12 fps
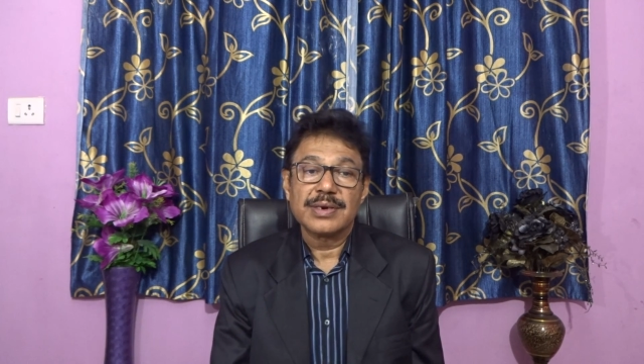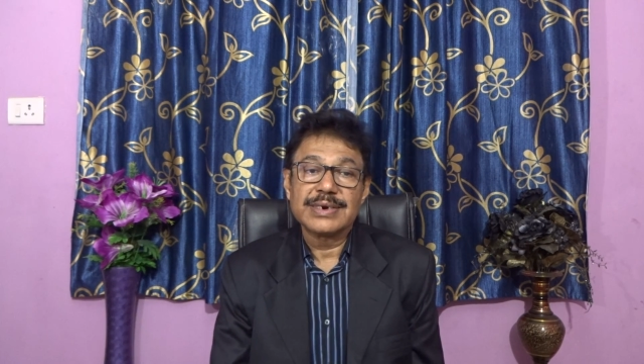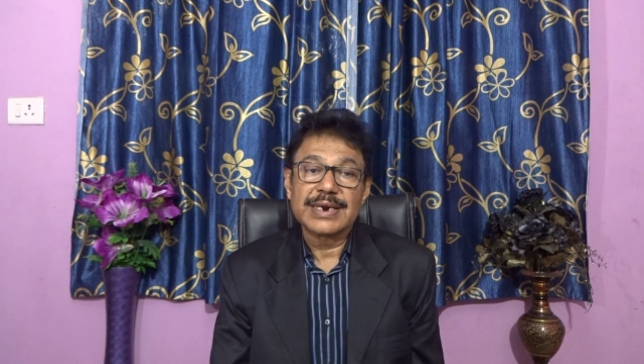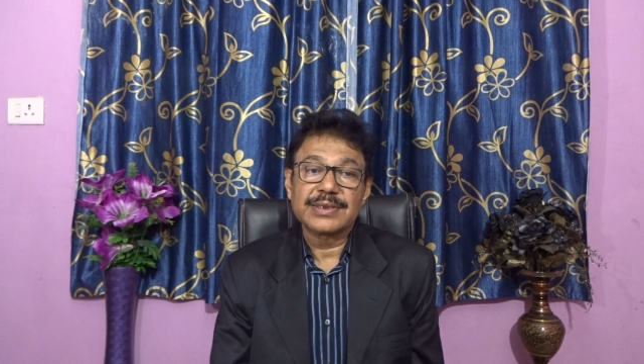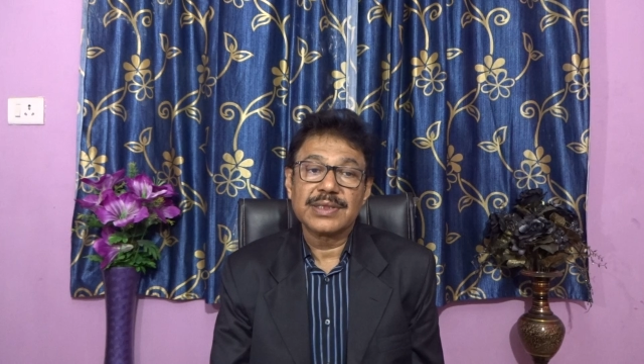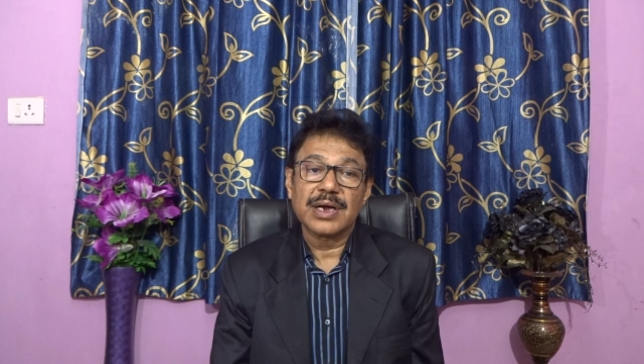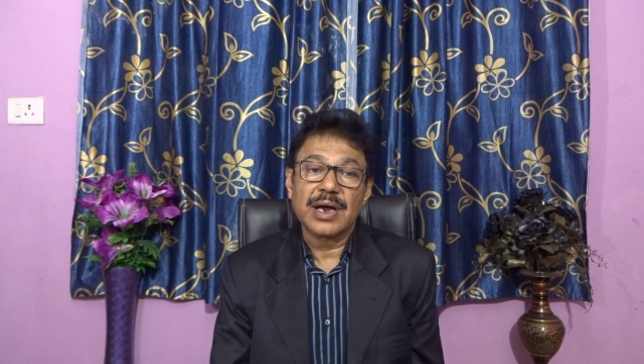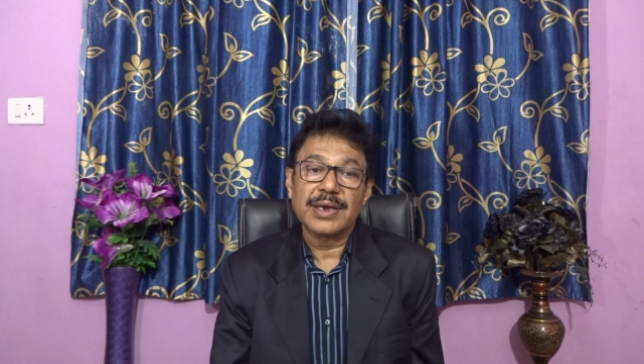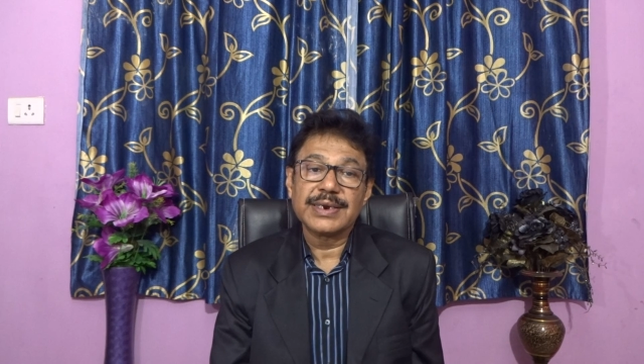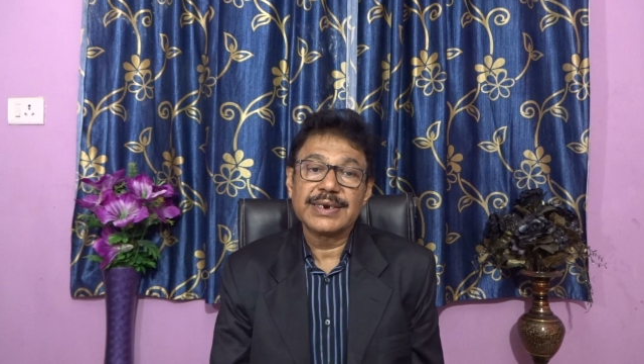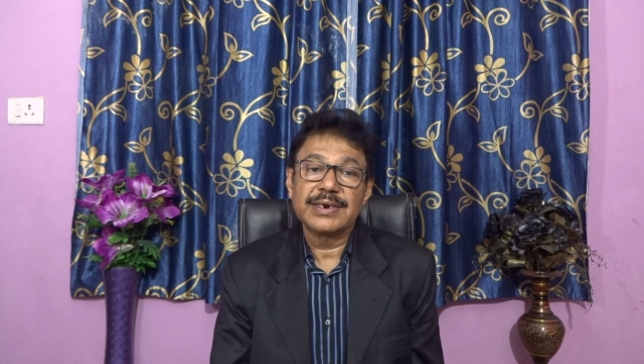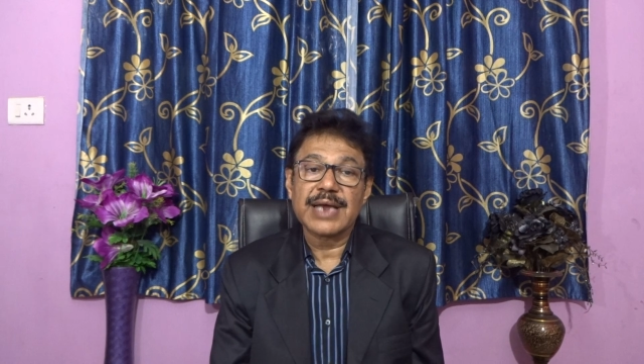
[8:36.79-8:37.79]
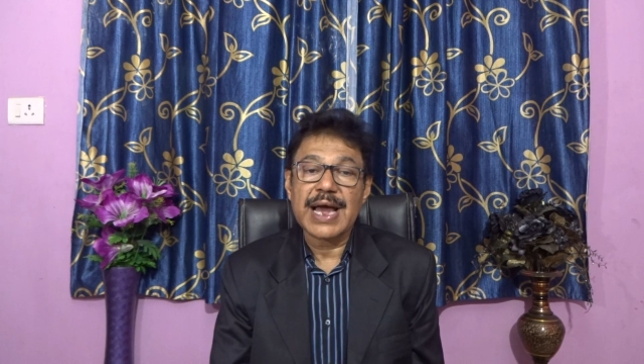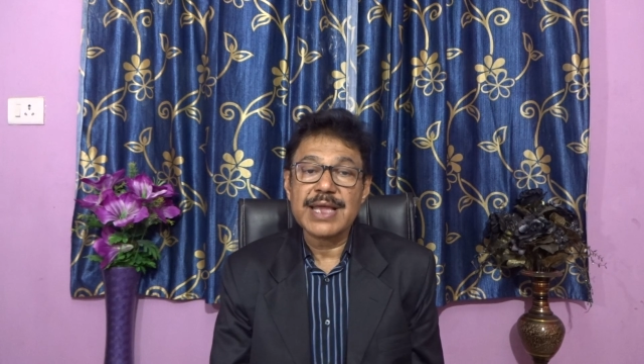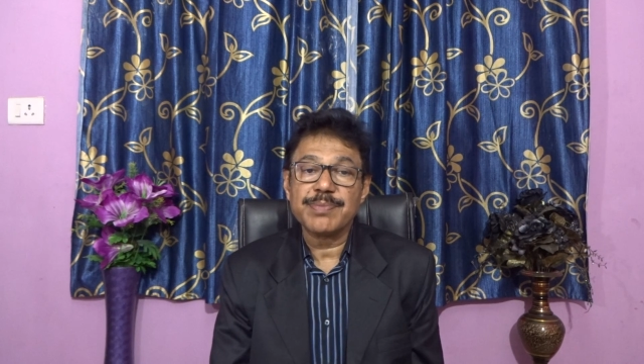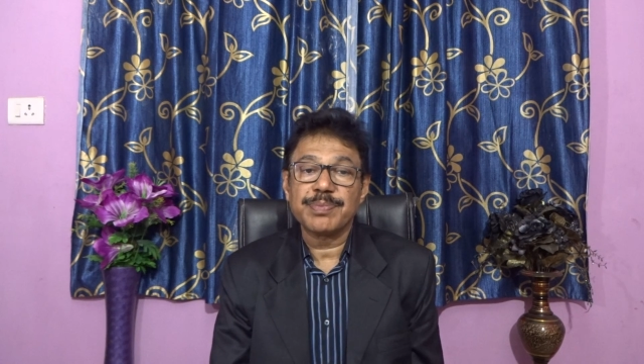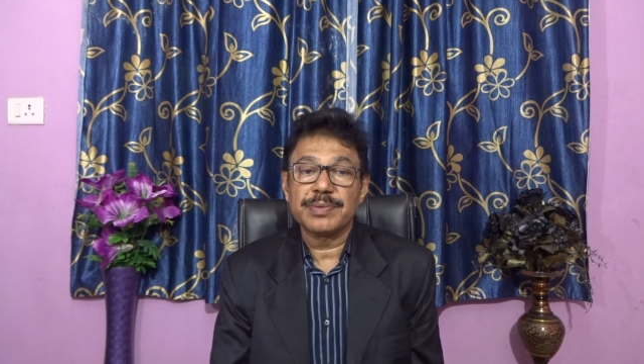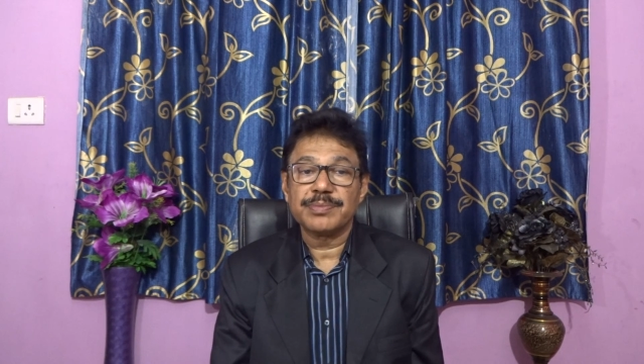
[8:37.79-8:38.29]
That the unaided
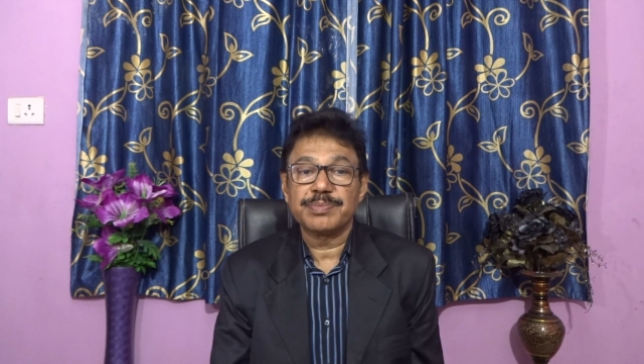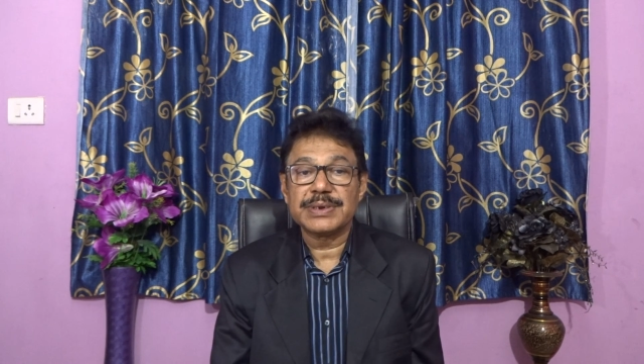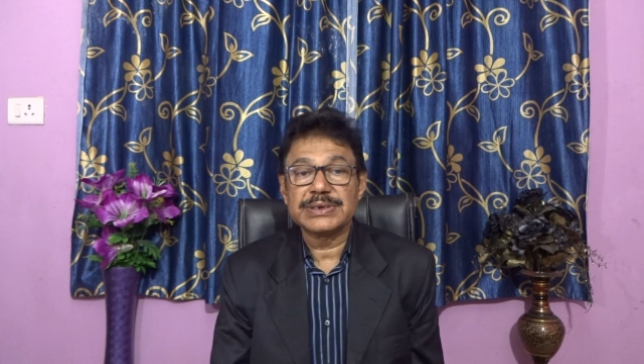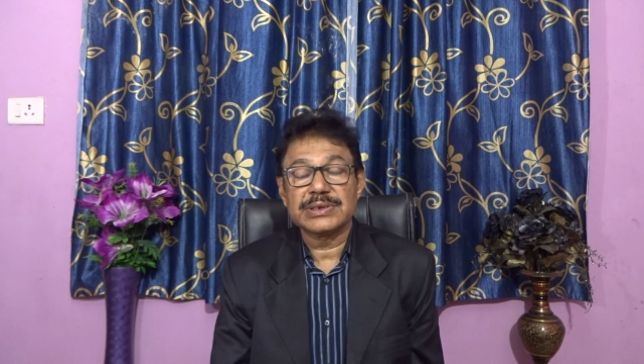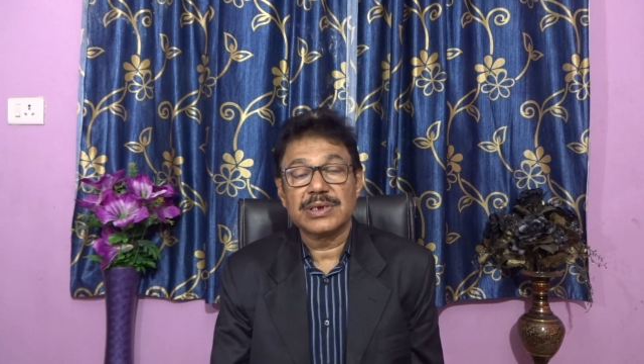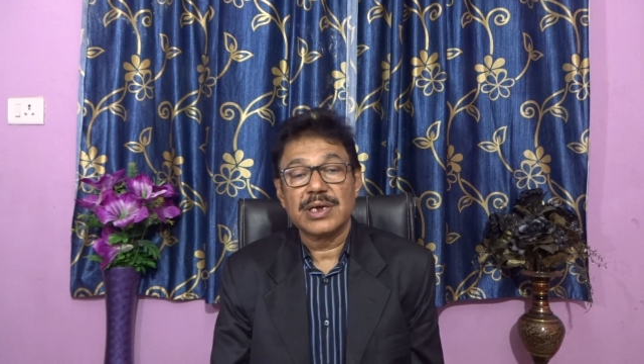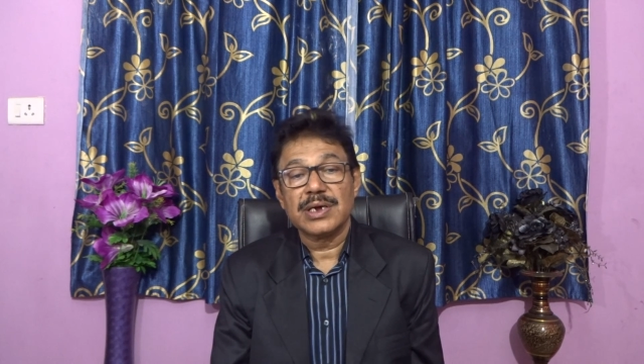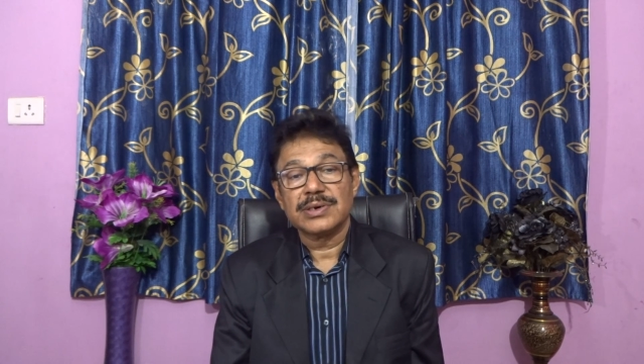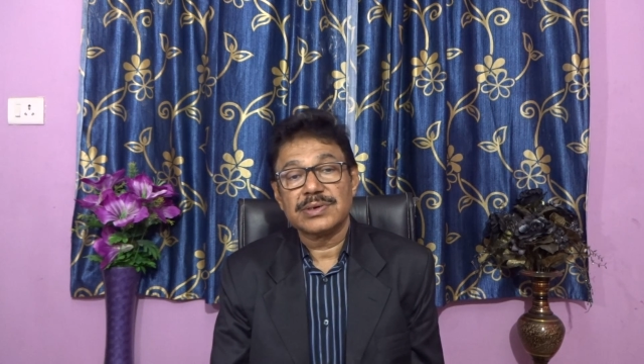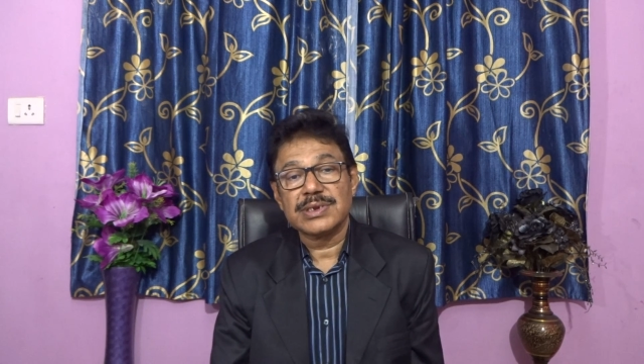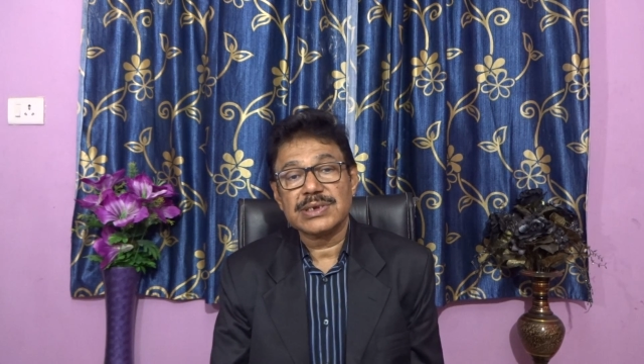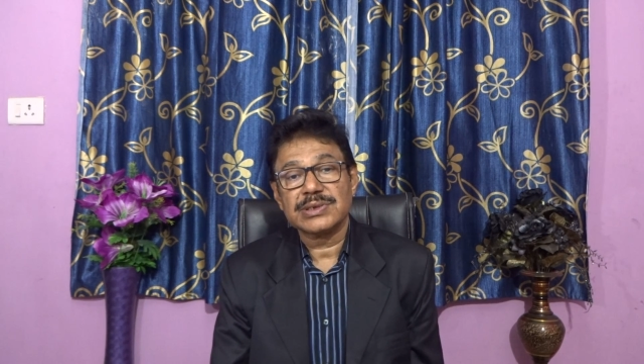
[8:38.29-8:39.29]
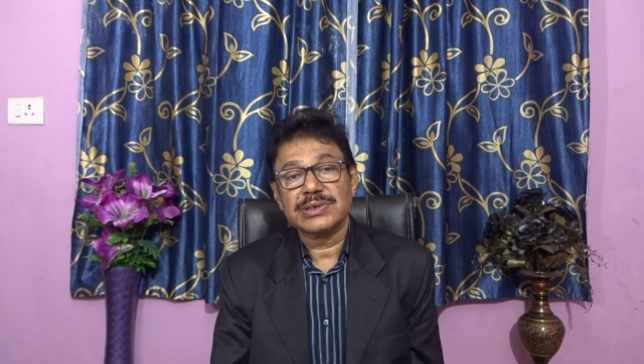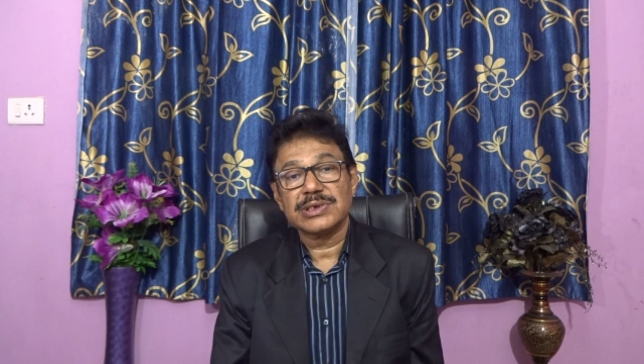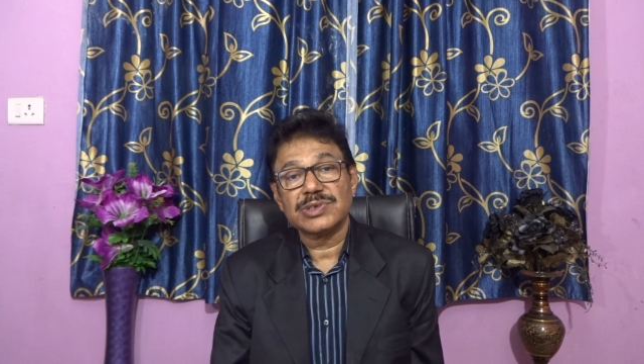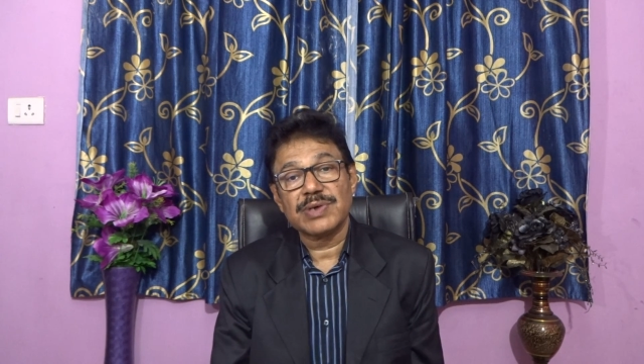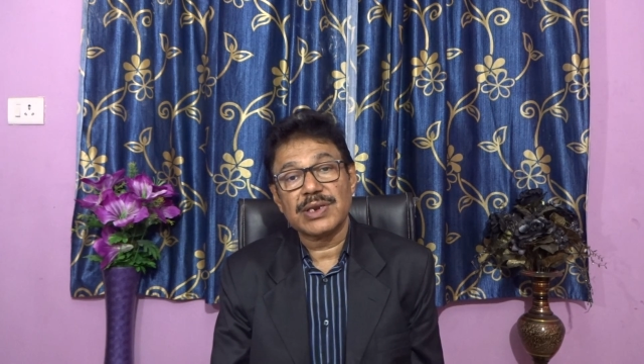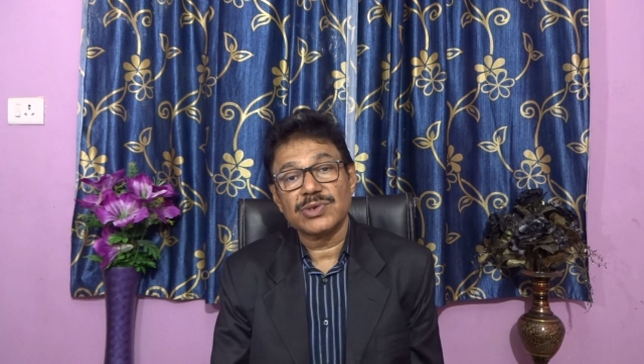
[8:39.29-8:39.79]
eye plays tricks
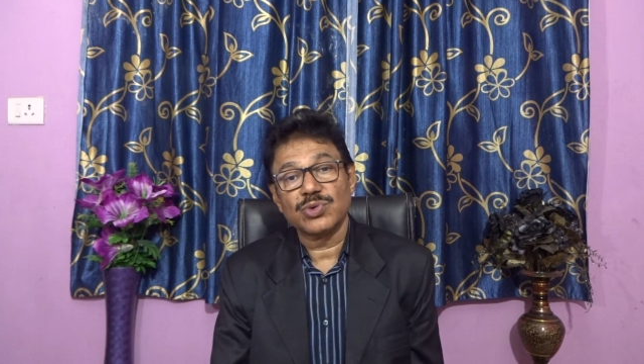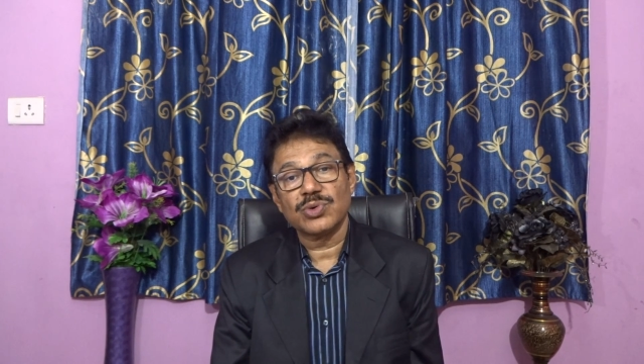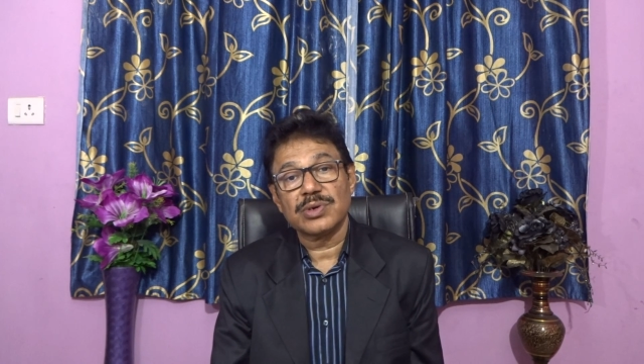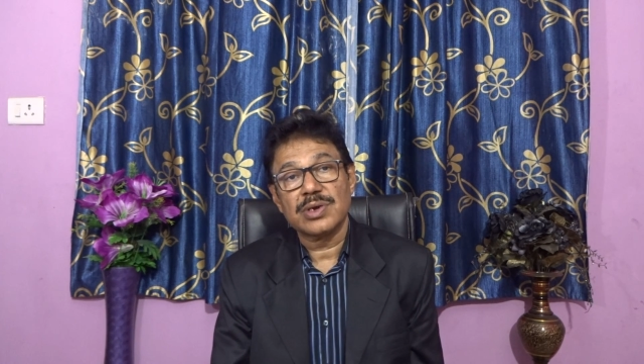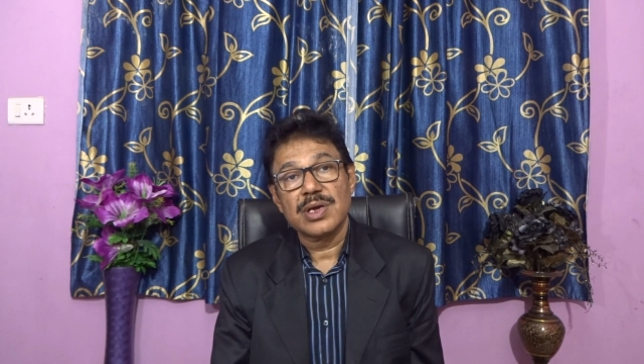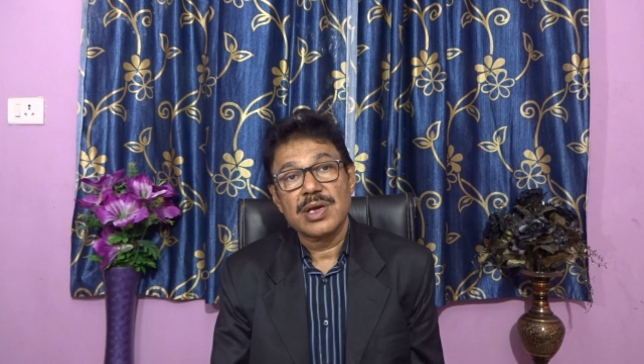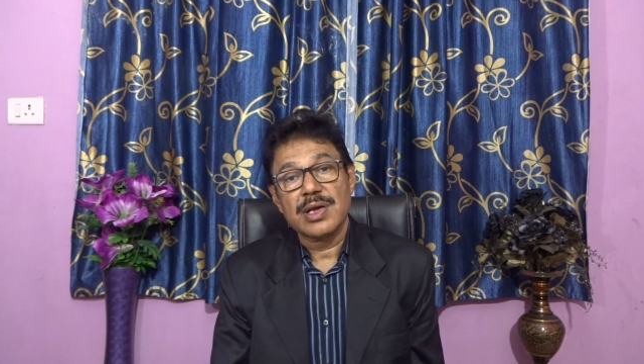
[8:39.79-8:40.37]
is well known.